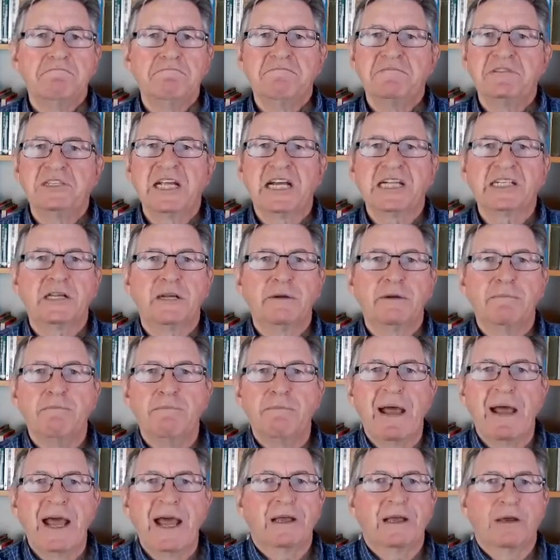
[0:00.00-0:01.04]
doesn't
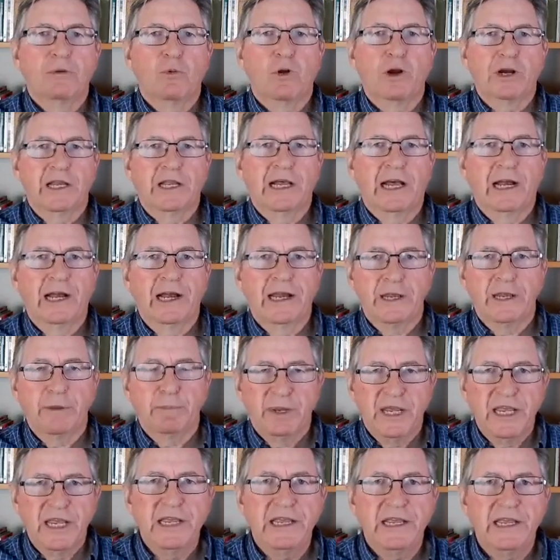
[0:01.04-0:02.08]
matter what color your
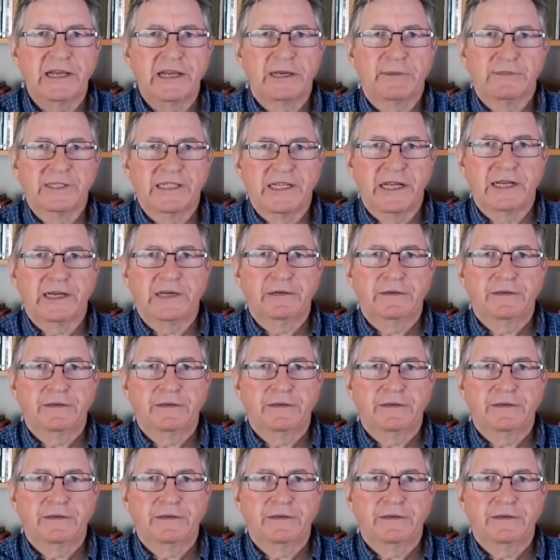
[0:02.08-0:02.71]
P comes out.